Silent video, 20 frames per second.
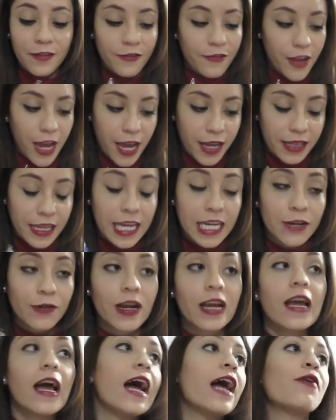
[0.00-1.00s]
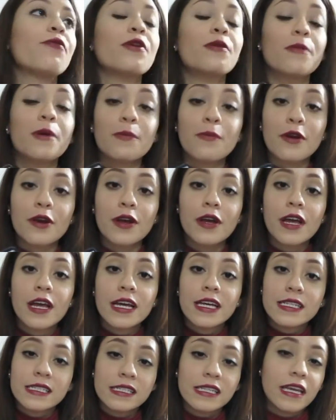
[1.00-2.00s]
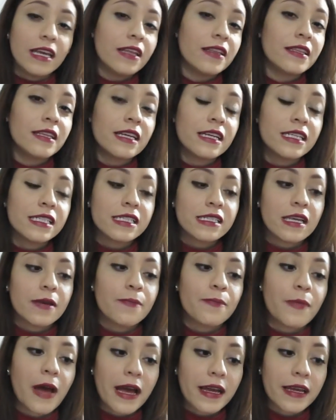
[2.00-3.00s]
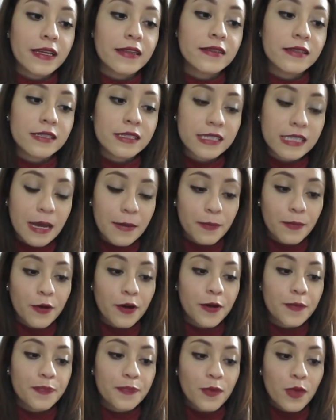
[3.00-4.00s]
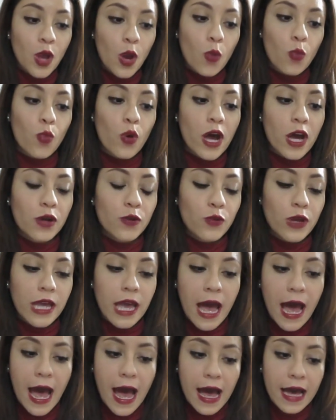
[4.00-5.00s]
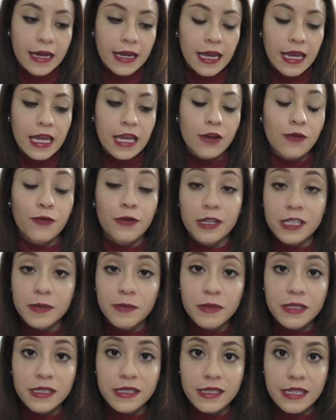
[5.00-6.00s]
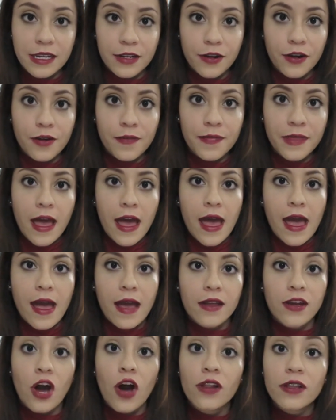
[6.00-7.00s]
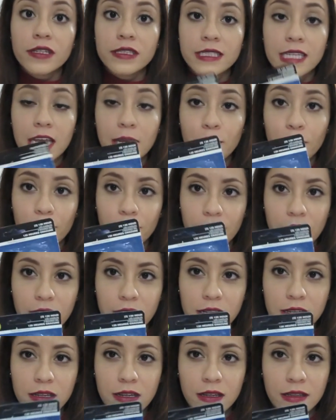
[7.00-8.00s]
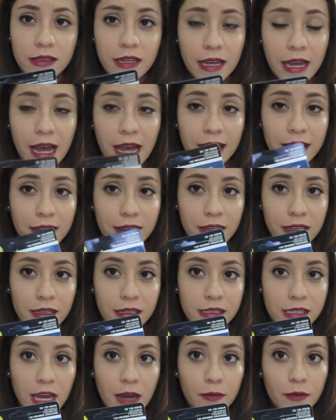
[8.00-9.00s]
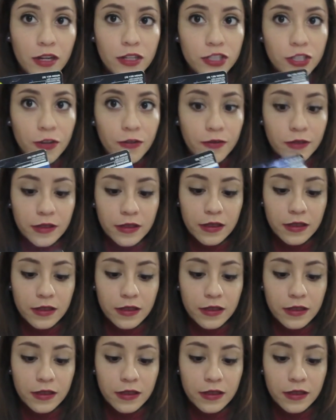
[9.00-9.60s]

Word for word: effect. And I remember seeing these back in December when we had a Christmas dinner. And on the table, they, they had these. I'm not sure if